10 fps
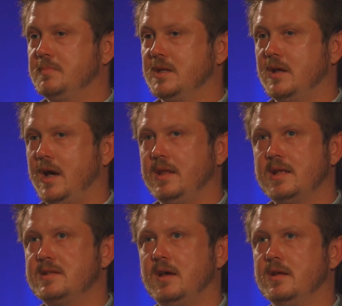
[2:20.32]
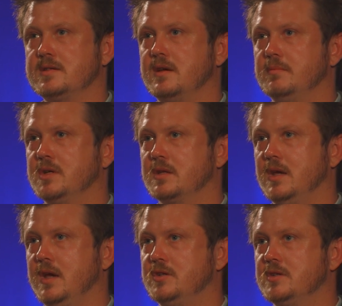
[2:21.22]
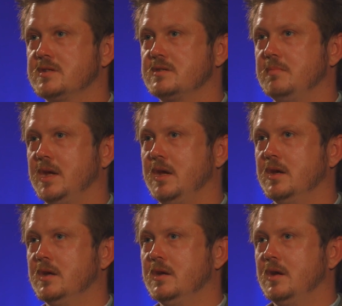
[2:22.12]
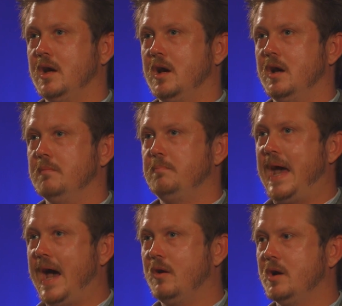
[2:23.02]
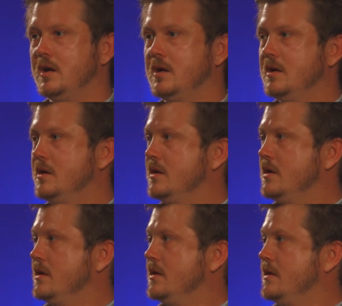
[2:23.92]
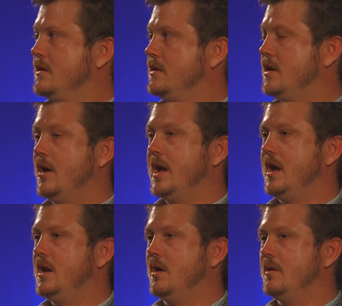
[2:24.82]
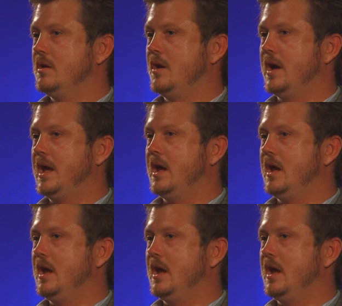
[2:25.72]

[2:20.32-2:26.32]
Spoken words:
But that's not a subject that interests me. Power. I'm